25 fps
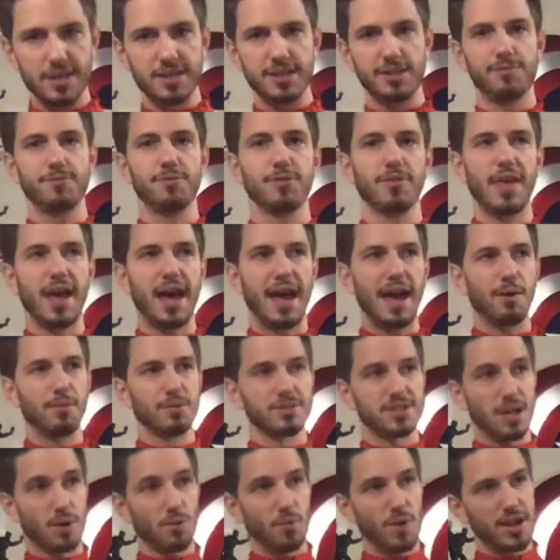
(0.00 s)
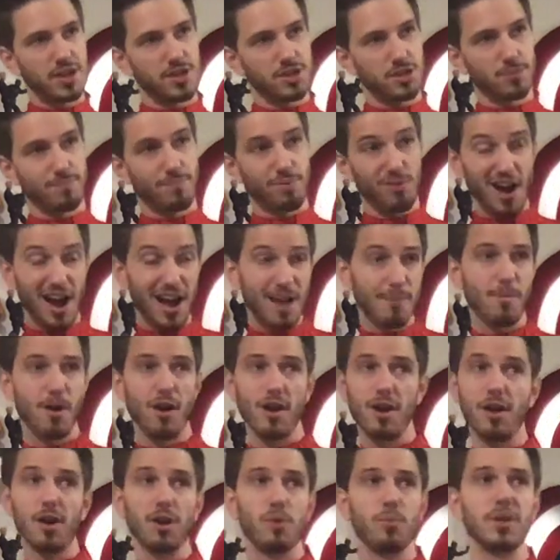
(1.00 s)
did for that was I went to
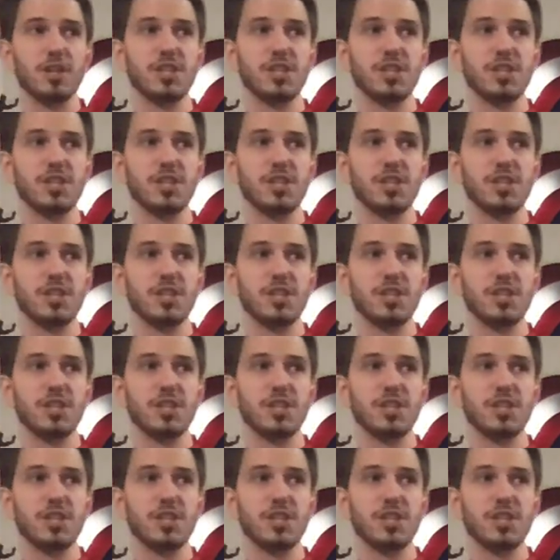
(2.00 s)
Primark,